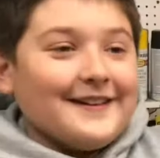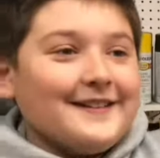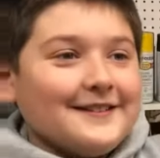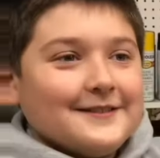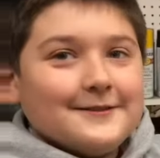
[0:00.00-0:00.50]
You, you
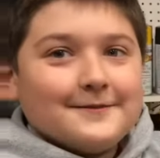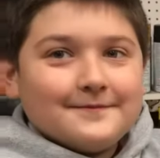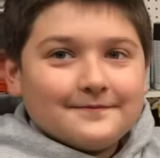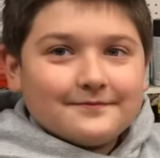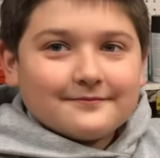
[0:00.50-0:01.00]
could prank your
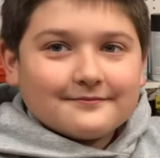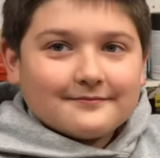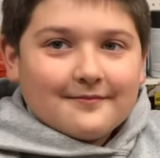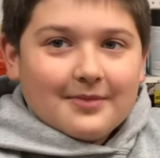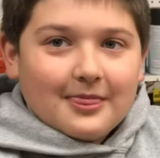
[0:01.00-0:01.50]
friends with,
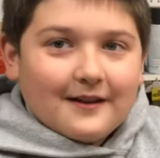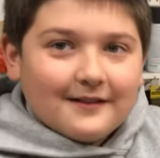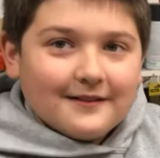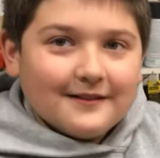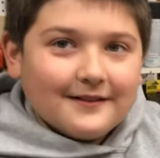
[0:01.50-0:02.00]
like,
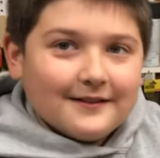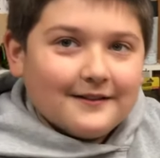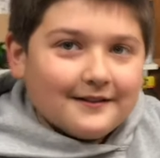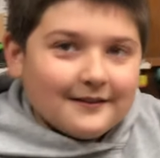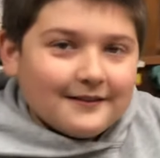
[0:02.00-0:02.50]
iced tea,
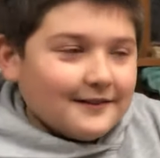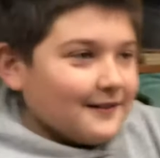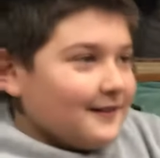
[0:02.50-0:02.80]
too.